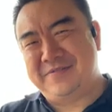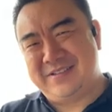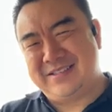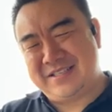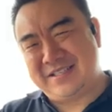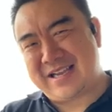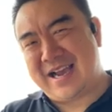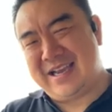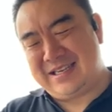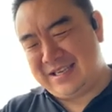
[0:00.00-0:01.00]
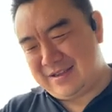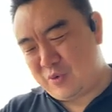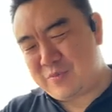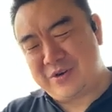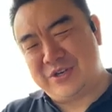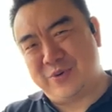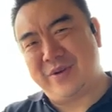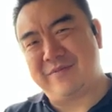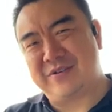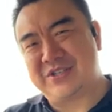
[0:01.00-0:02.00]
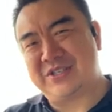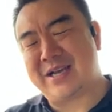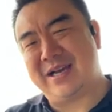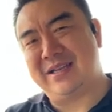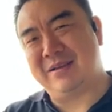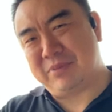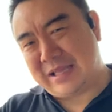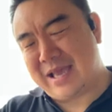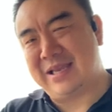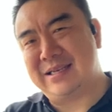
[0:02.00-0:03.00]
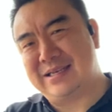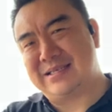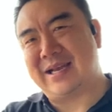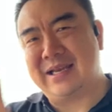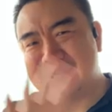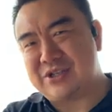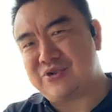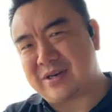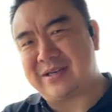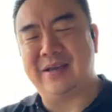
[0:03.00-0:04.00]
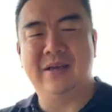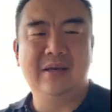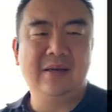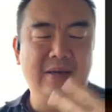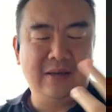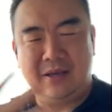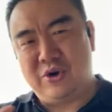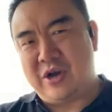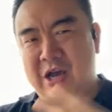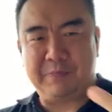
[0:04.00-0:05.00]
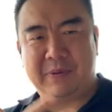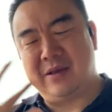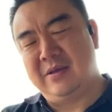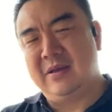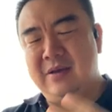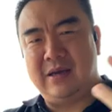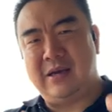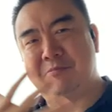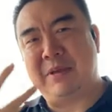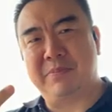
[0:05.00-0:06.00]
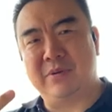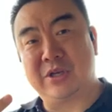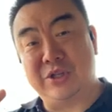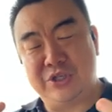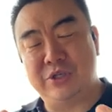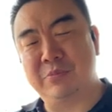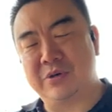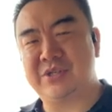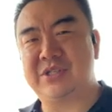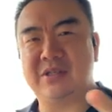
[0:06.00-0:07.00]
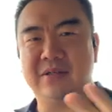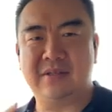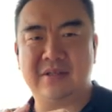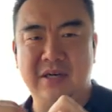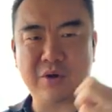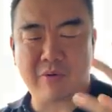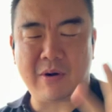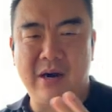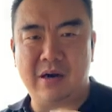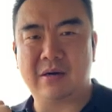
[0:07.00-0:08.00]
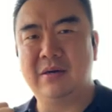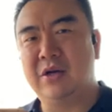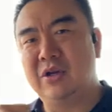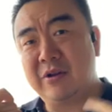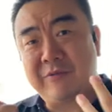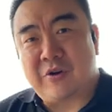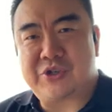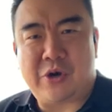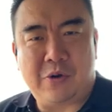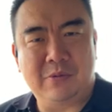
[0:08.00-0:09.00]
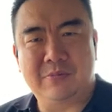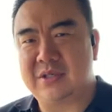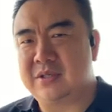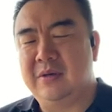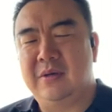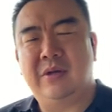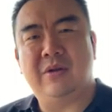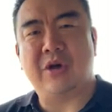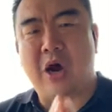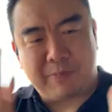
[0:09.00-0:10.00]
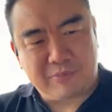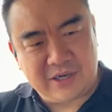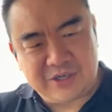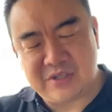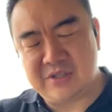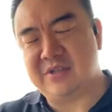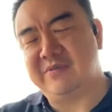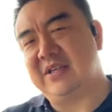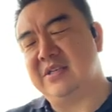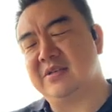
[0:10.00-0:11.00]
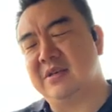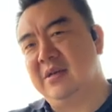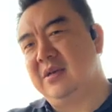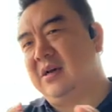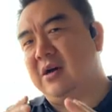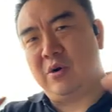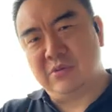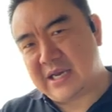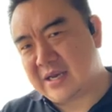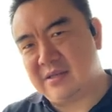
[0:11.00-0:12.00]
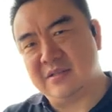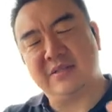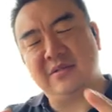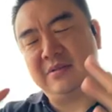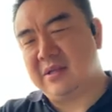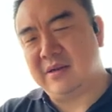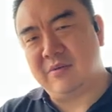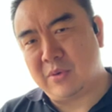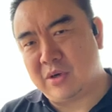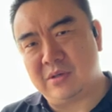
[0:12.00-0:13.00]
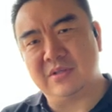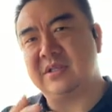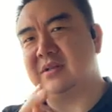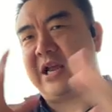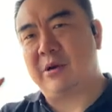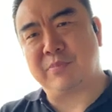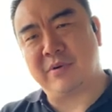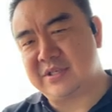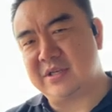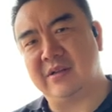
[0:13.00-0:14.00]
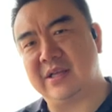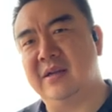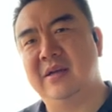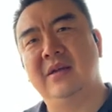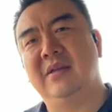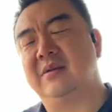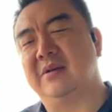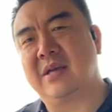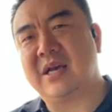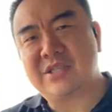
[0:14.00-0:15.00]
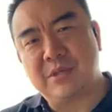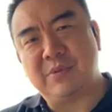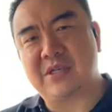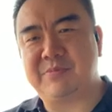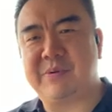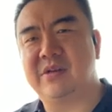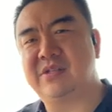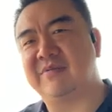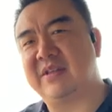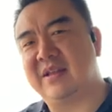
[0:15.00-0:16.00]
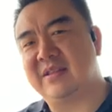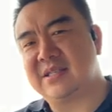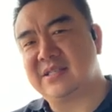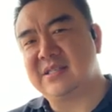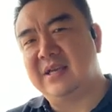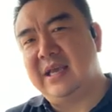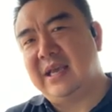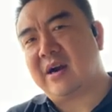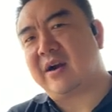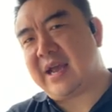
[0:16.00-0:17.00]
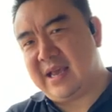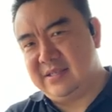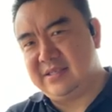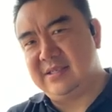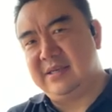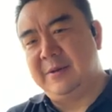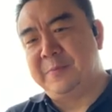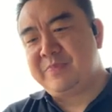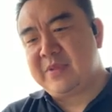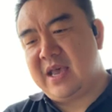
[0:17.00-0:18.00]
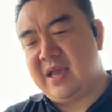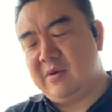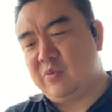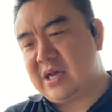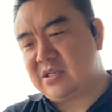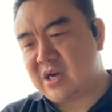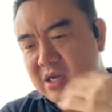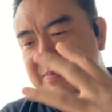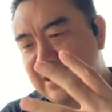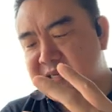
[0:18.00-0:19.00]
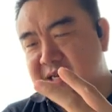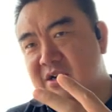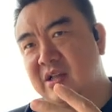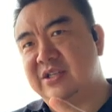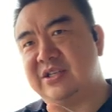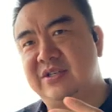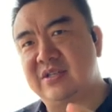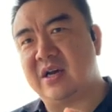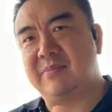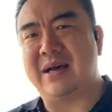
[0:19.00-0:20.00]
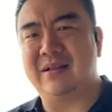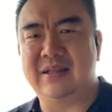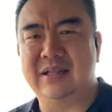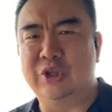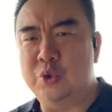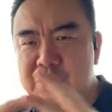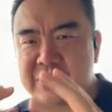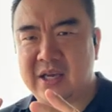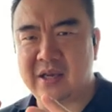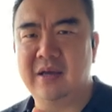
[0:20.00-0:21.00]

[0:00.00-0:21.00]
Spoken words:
society and what we're doing for society, planning, designing, constructing, helping people, consumers to acquire their first homes, the operations of these hotels and malls and airports and all that, the customer experience of that's in our hands. And when I talk about technology, it's not about losing